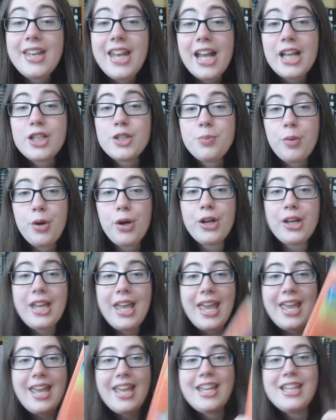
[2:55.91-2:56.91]
The next
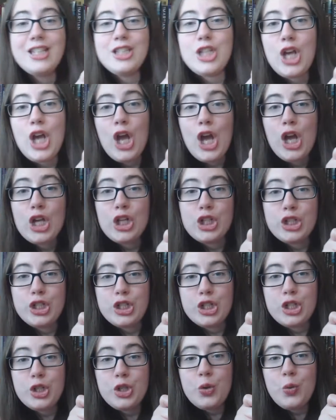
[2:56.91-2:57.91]
book is
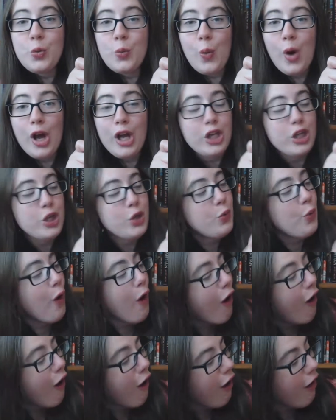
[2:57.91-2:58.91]
Do What
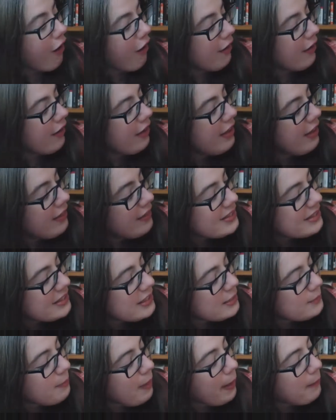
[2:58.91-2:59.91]
You Are.
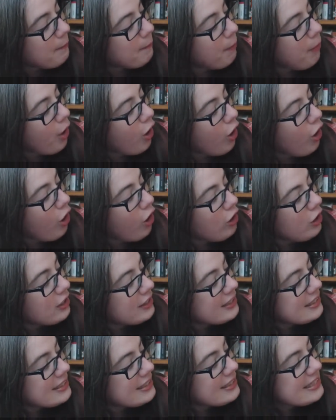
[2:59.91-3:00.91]
This is by
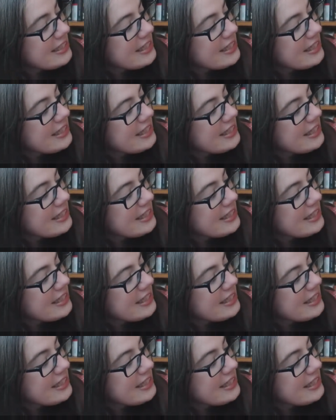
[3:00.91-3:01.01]
Paul